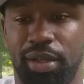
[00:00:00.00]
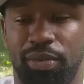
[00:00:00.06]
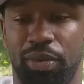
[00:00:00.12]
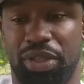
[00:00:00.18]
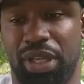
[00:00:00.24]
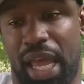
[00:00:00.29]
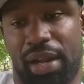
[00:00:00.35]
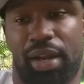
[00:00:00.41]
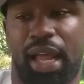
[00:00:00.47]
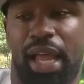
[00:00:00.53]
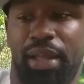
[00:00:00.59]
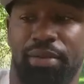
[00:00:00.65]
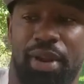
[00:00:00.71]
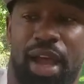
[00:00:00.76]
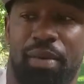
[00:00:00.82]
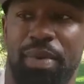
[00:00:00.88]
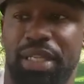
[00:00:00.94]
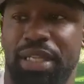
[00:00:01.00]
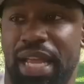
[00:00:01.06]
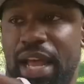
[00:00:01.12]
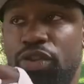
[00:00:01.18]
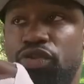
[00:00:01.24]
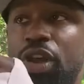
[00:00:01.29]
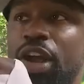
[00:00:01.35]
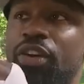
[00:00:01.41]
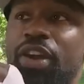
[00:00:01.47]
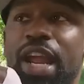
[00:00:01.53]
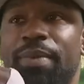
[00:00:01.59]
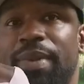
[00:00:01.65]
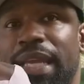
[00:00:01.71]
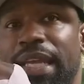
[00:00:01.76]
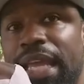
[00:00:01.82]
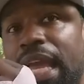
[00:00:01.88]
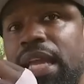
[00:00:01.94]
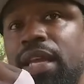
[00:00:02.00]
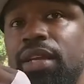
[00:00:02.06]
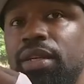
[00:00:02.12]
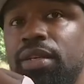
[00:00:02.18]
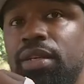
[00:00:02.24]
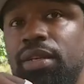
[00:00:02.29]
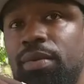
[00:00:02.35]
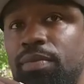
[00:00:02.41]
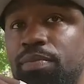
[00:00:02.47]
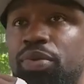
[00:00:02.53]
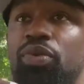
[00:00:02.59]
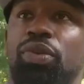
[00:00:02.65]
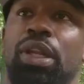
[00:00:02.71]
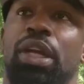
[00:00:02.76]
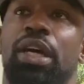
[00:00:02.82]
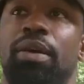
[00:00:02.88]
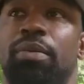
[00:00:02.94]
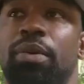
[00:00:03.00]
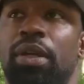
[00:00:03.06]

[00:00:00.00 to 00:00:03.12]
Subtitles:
which kind of like knocked me down, so I grabbed the gate, pulled up.